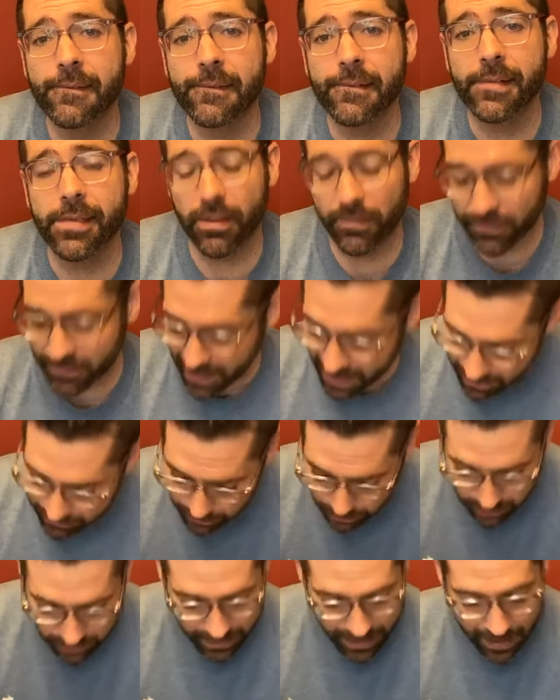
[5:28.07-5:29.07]
The five
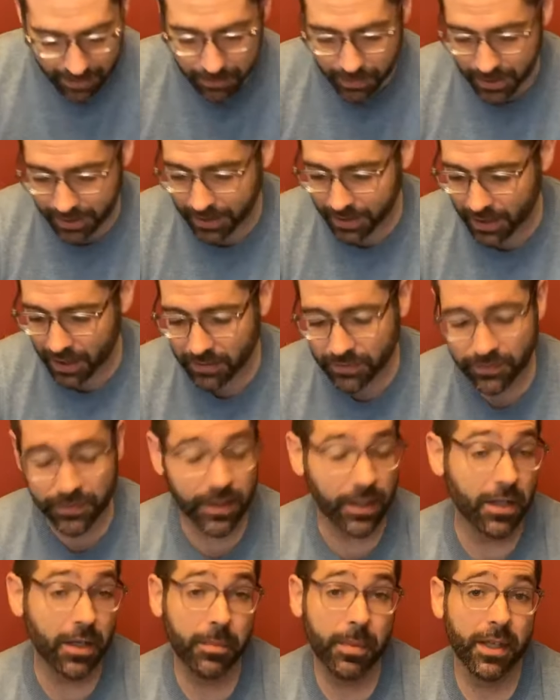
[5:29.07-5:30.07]
who did not bring enough,
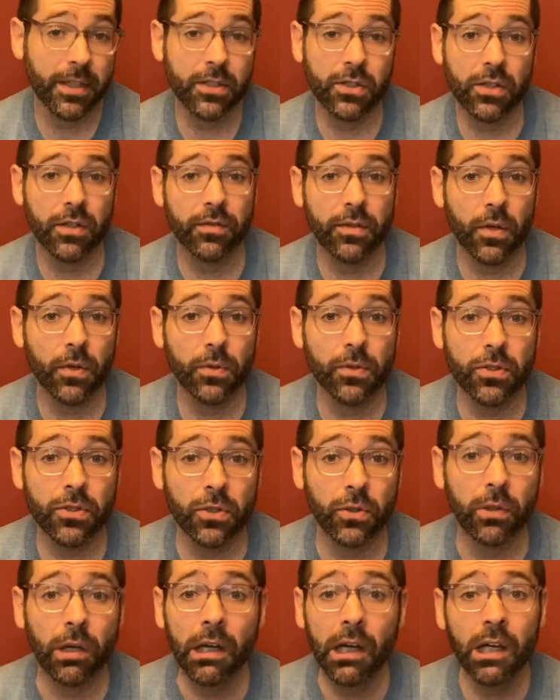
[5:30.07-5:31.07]
they're a picture of those
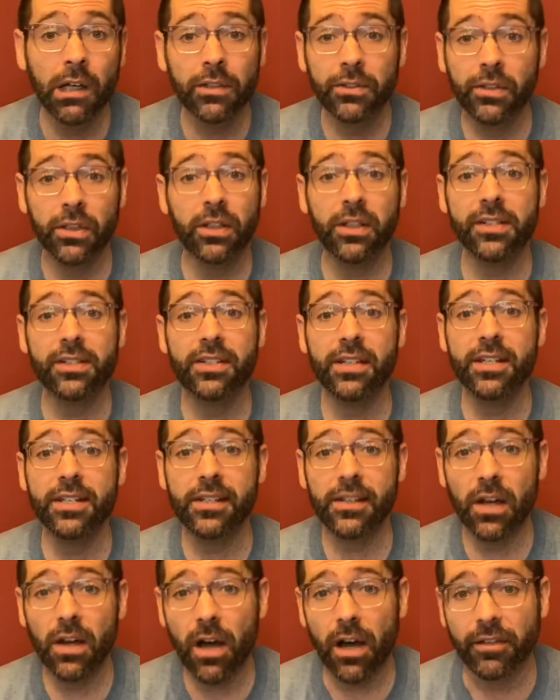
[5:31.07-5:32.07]
who took a
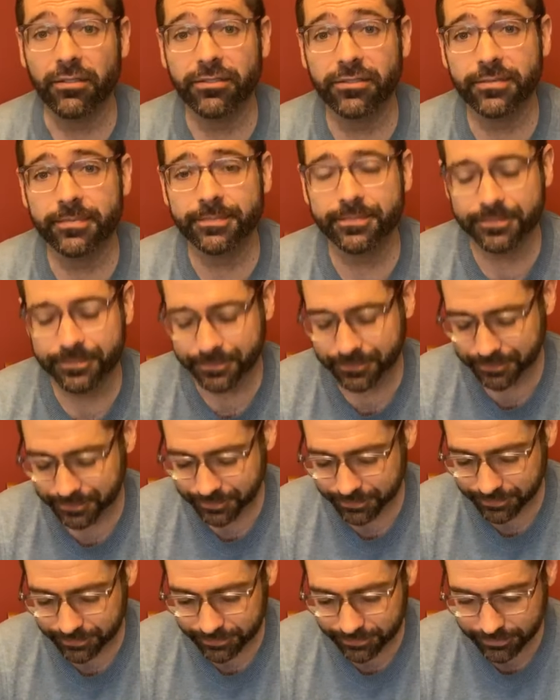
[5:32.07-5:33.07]
season off.
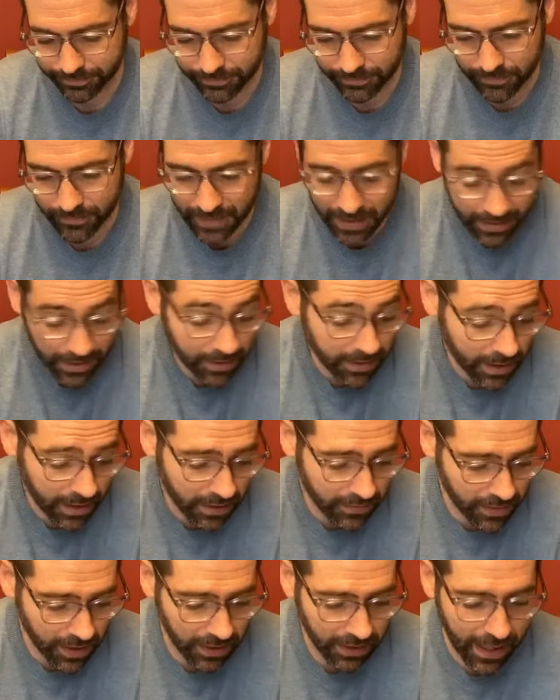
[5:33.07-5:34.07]
And I think
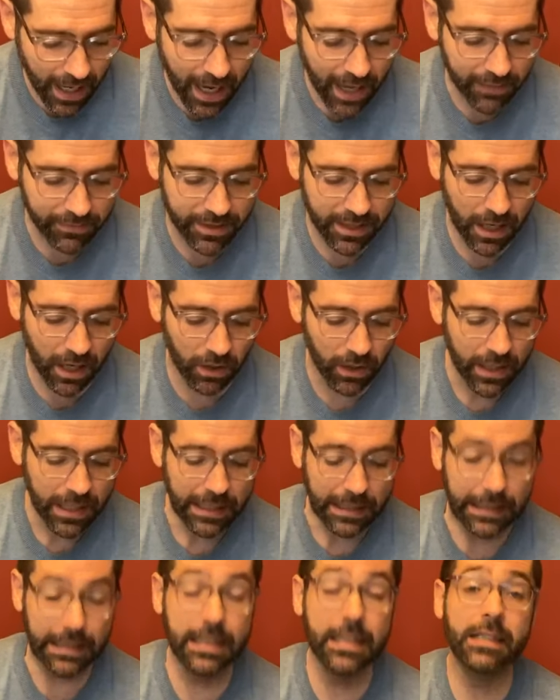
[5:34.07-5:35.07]
of our lives, how
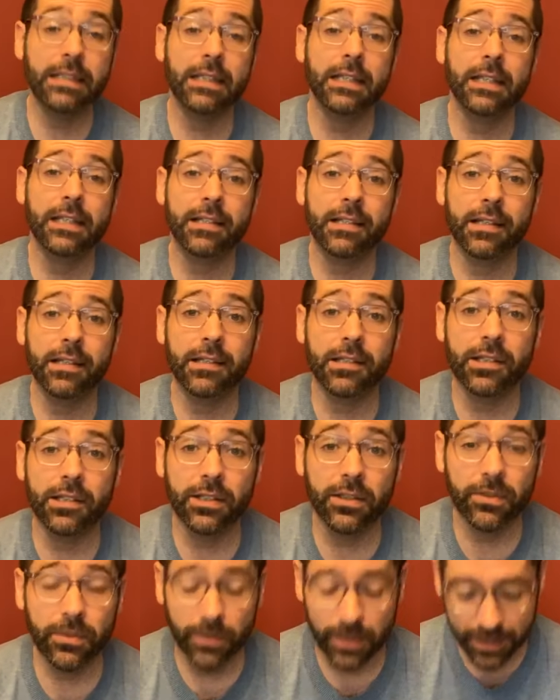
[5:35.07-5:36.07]
easy this is to
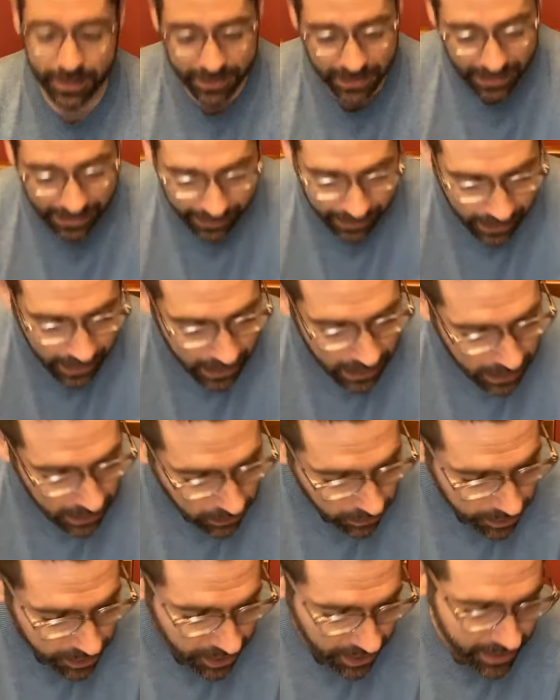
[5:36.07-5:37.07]
do to say,
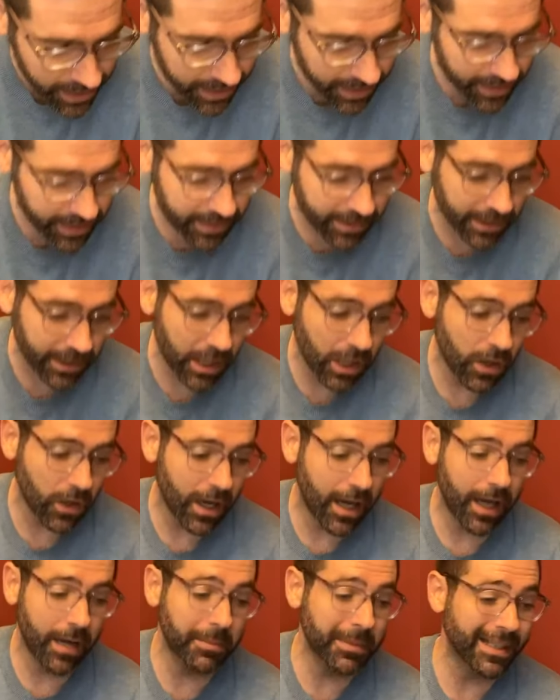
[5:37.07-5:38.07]
well, Jesus, you know,
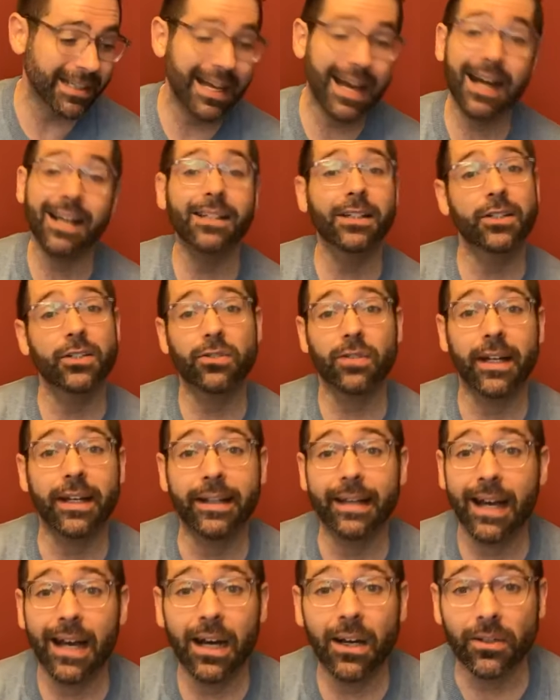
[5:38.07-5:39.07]
I'm in college right
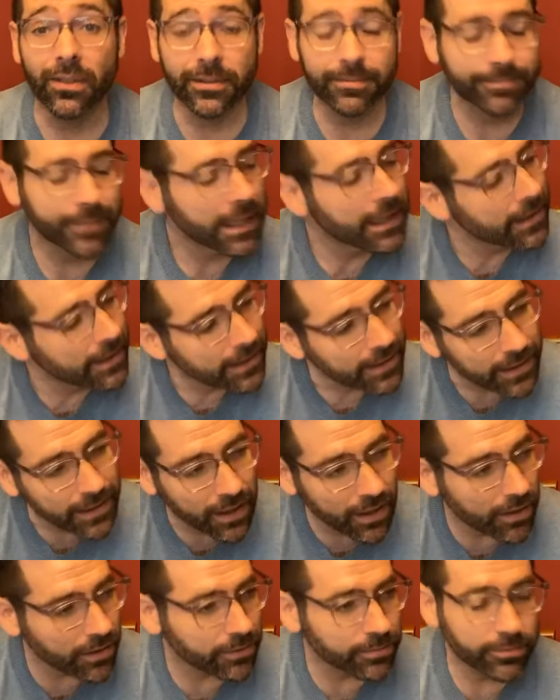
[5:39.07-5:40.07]
now and you
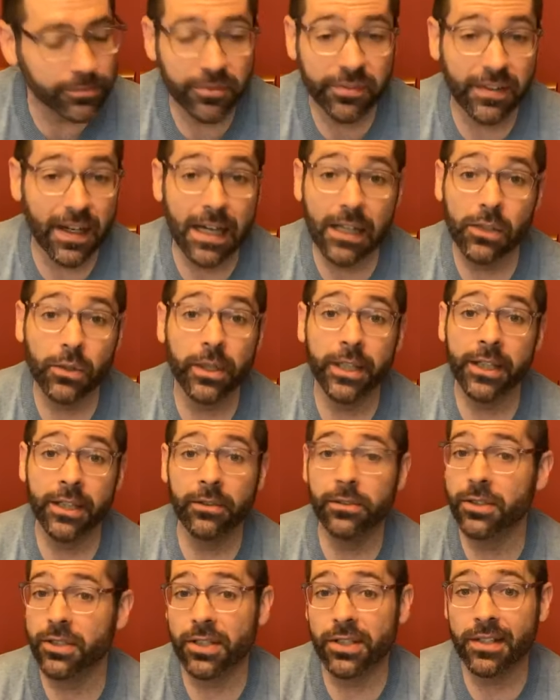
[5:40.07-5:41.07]
know, following you
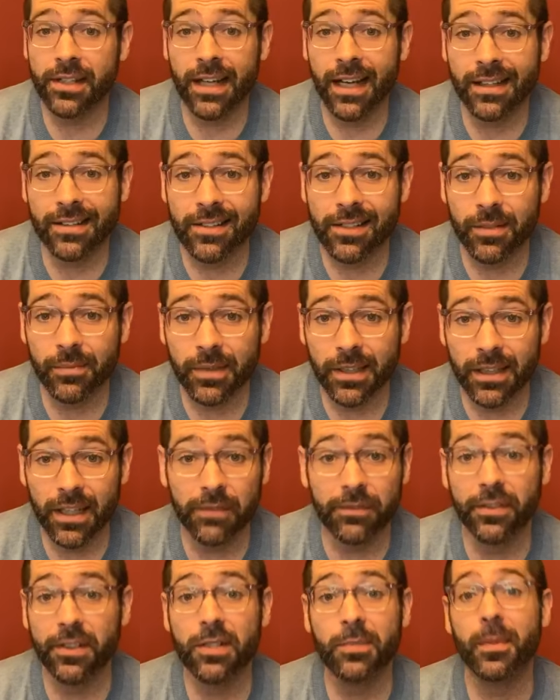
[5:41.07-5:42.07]
is just not something
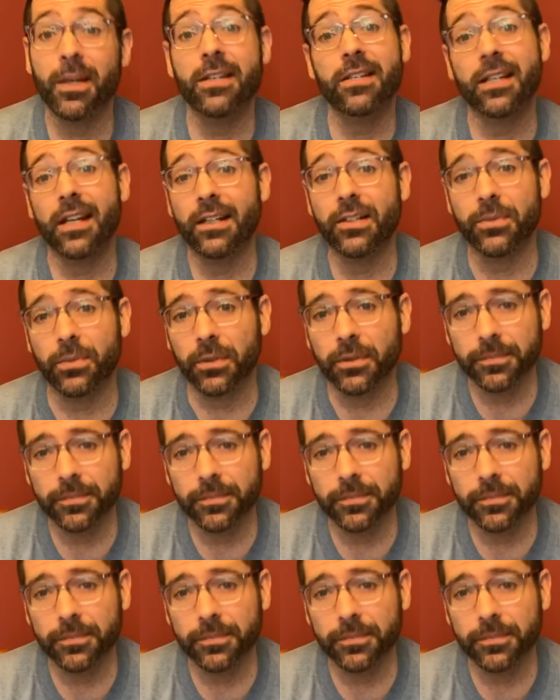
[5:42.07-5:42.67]
that fits my schedule.